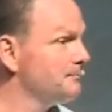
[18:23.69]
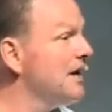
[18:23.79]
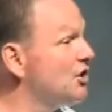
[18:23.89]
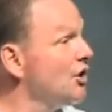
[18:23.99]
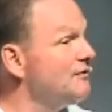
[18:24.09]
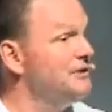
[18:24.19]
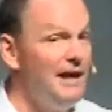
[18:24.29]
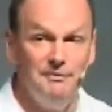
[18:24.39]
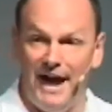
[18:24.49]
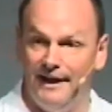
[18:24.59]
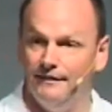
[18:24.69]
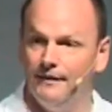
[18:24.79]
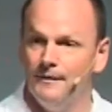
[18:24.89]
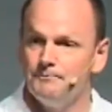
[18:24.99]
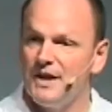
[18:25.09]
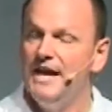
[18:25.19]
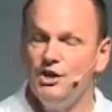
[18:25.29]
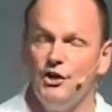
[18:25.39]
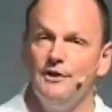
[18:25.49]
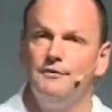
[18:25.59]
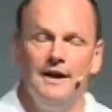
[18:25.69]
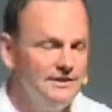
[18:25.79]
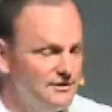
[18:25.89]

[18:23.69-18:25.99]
He could have done that. He could have